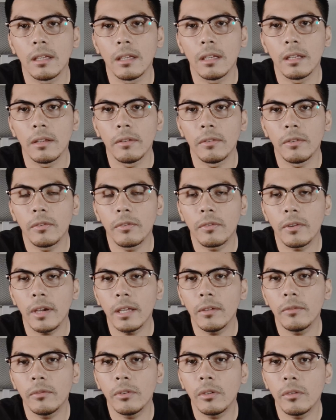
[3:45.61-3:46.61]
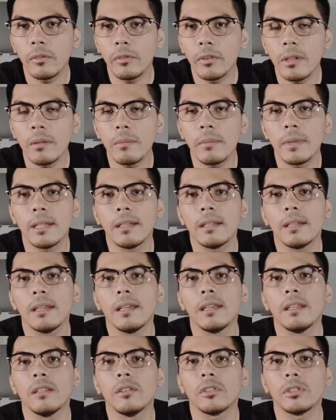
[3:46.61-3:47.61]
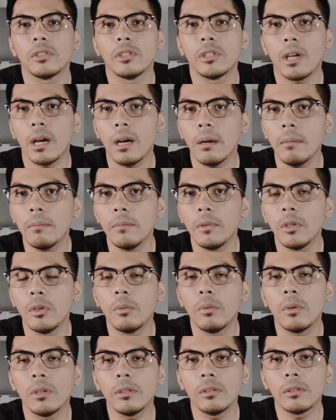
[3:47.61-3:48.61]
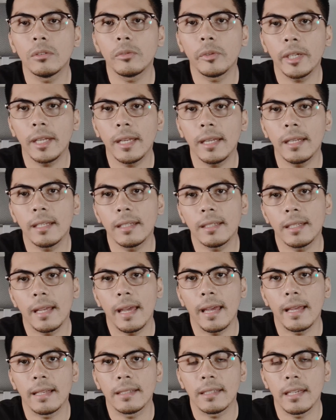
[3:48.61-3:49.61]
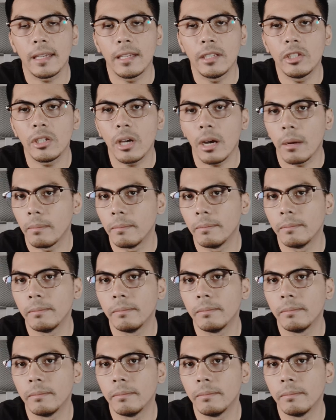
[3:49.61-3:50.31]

if you find fulfillment in your job, you won't treat it as a job.